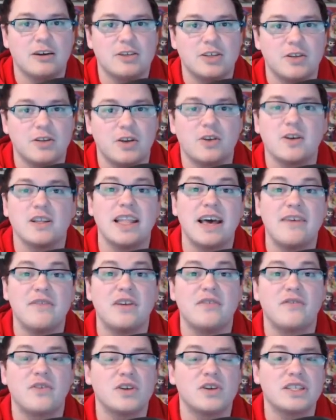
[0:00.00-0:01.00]
So they're
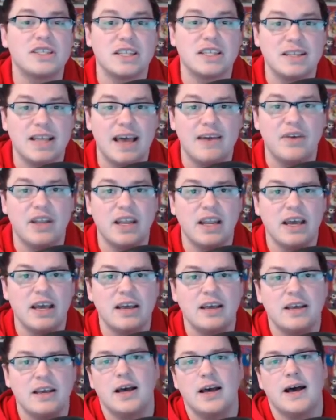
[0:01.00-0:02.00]
11 versus 11.
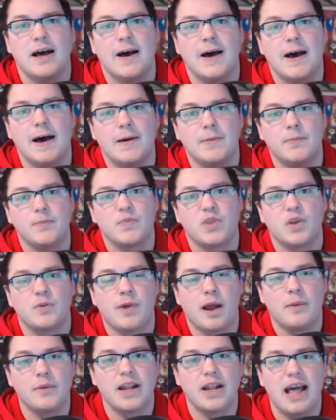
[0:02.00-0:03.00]
They're
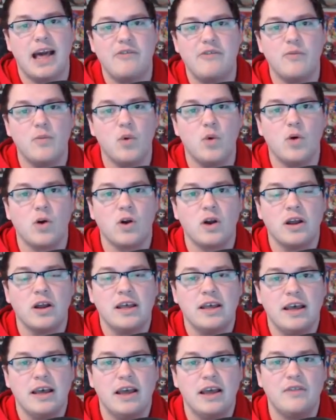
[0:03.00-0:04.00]
probably gonna have more
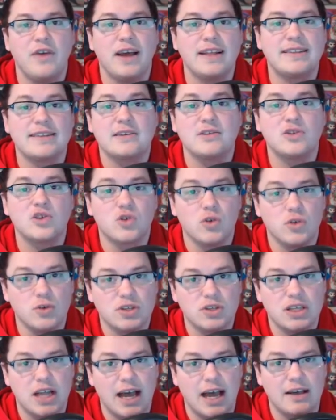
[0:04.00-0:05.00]
advanced control
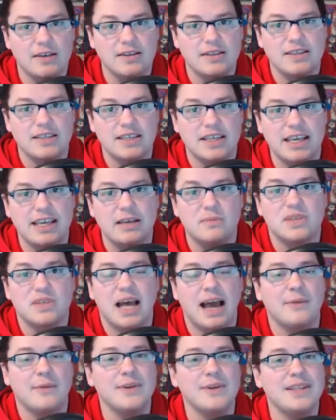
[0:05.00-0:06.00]
styles and schemes.
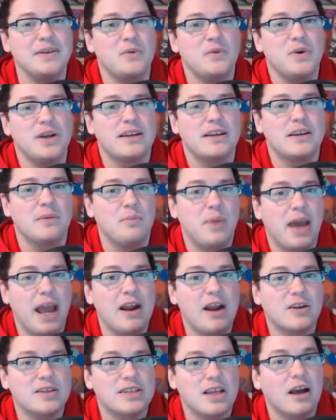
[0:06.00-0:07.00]
I really wouldn't
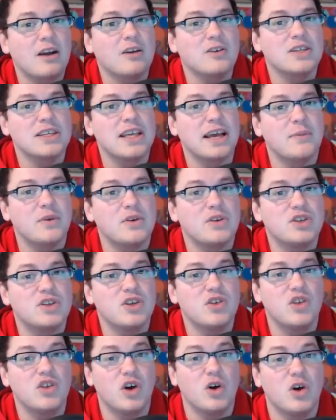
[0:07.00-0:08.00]
compare Soccer Slammers
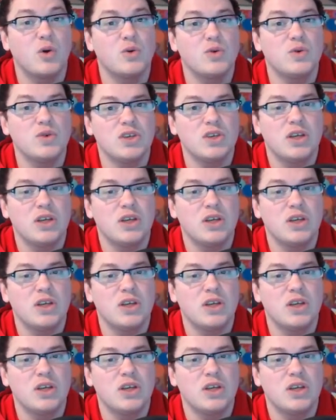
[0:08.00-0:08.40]
to those.